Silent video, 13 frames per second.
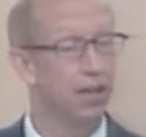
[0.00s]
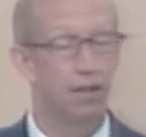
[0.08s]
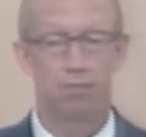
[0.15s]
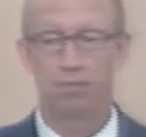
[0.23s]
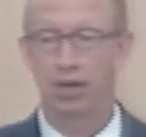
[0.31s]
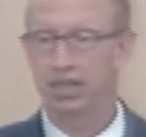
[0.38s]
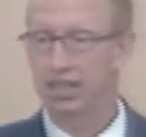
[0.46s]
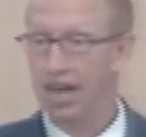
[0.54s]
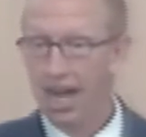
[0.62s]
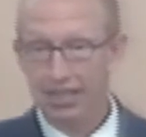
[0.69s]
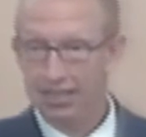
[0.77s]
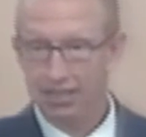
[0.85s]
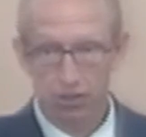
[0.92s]
But
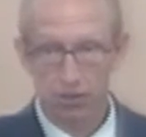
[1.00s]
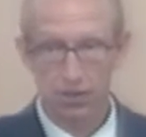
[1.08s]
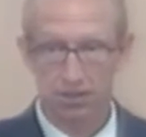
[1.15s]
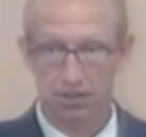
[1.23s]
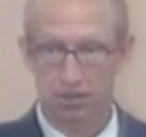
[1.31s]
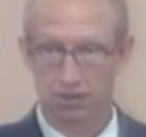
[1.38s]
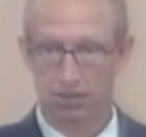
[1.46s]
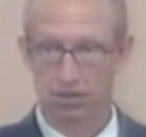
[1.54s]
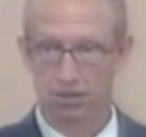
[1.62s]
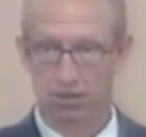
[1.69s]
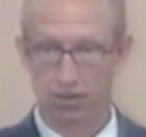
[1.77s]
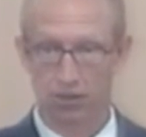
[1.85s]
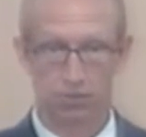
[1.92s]
God didn't do this to
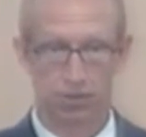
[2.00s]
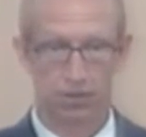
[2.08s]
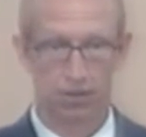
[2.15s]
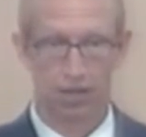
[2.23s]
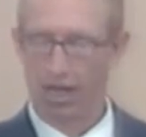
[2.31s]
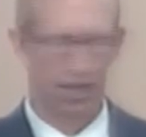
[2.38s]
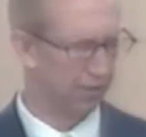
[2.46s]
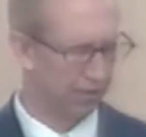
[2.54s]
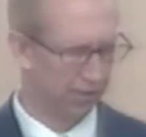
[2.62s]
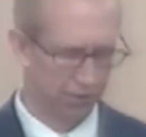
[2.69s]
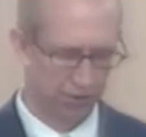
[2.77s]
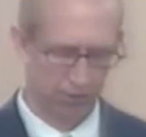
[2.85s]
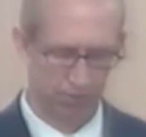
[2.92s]
Job, uh, to,
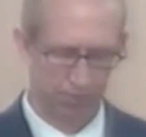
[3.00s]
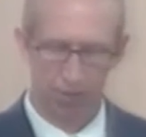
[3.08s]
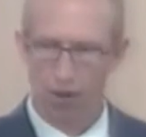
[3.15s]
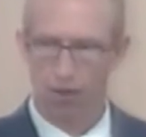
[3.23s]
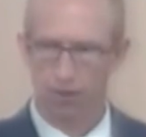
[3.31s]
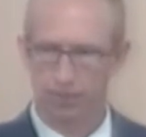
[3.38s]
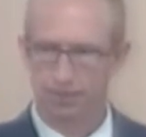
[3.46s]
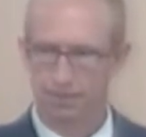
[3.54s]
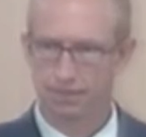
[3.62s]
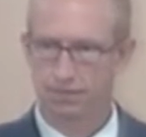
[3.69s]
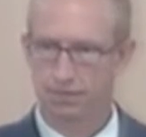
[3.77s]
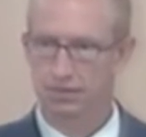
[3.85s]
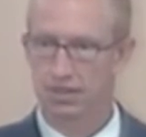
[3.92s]
to Paul.
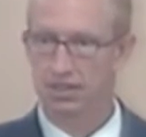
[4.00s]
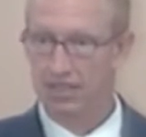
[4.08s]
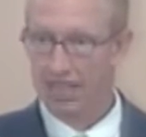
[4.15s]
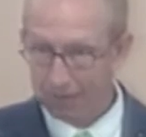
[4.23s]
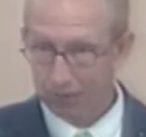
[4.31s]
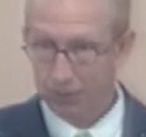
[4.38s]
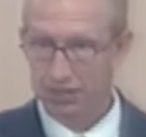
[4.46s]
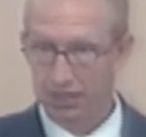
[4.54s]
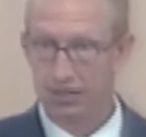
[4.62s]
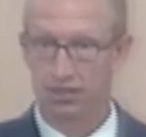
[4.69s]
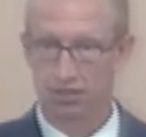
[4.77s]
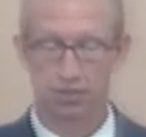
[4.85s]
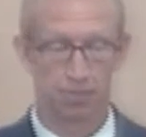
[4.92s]
The devil did
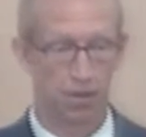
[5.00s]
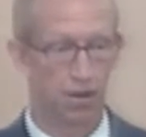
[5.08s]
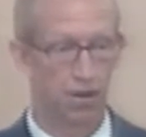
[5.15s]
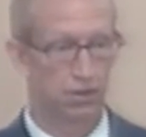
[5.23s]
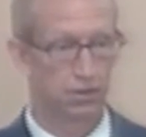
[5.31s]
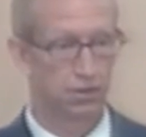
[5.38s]
this to Paul.